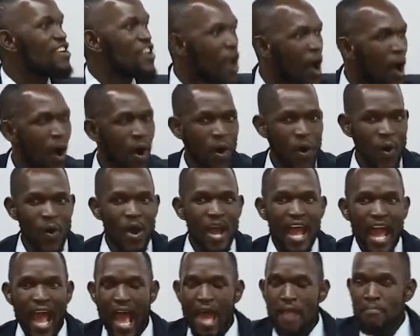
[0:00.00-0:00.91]
know
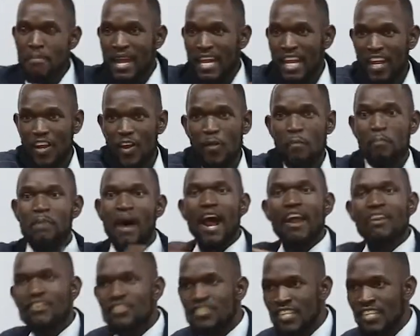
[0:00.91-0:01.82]
and make a
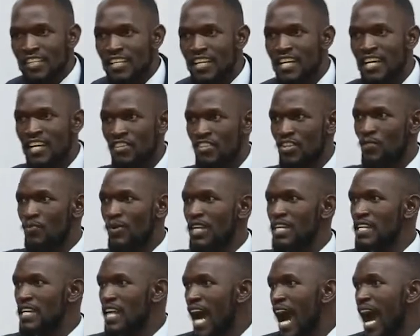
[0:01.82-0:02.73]
comparison. So
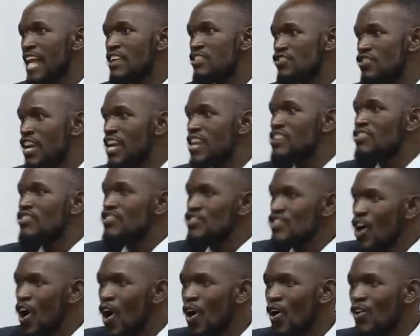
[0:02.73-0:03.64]
when God says
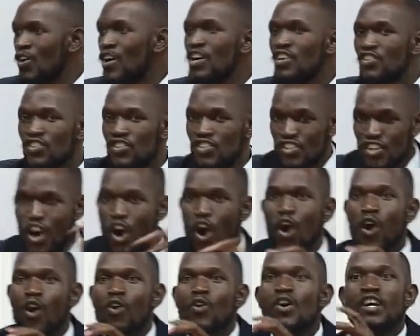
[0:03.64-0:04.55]
no, snow
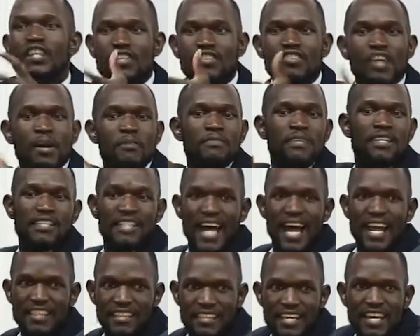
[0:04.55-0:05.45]
no, something
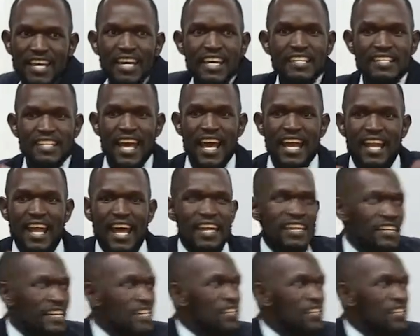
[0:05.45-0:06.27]
like this, and, and